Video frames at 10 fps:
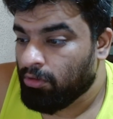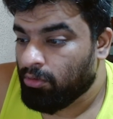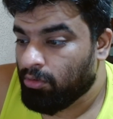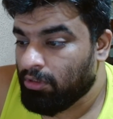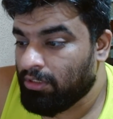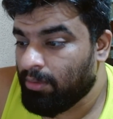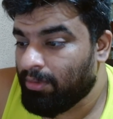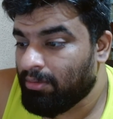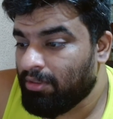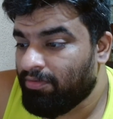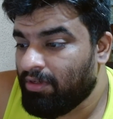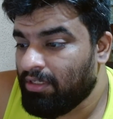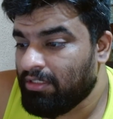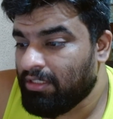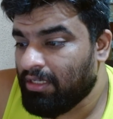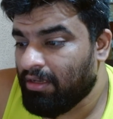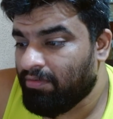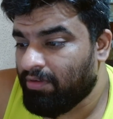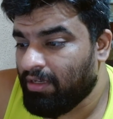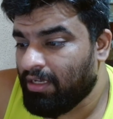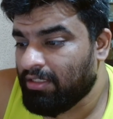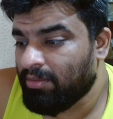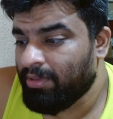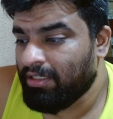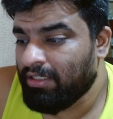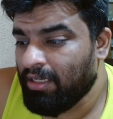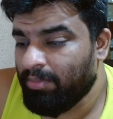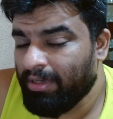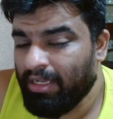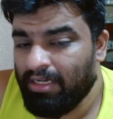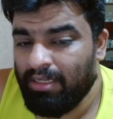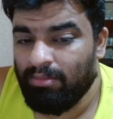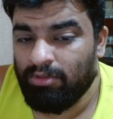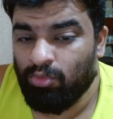What sometimes I feel is FA has a big say in picking teams.